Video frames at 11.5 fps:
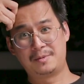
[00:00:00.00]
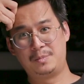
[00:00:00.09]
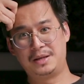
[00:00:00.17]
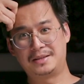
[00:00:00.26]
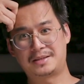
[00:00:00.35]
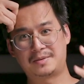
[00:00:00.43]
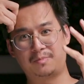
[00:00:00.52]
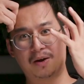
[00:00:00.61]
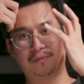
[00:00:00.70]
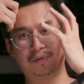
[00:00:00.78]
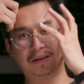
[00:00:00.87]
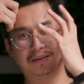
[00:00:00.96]
means my
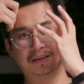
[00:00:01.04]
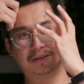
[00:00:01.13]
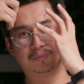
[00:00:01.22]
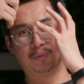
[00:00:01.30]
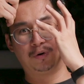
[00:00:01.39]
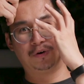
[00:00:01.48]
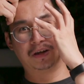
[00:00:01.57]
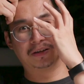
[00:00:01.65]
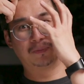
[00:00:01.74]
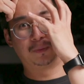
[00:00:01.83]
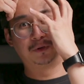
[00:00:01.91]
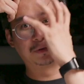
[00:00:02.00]
face is more
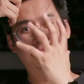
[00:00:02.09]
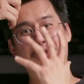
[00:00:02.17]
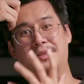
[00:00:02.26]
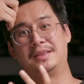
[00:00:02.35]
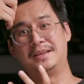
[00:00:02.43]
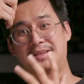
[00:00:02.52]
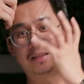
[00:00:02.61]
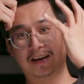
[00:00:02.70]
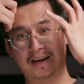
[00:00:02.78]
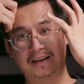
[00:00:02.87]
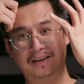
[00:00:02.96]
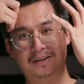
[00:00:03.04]
exposed on this
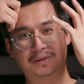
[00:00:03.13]
side,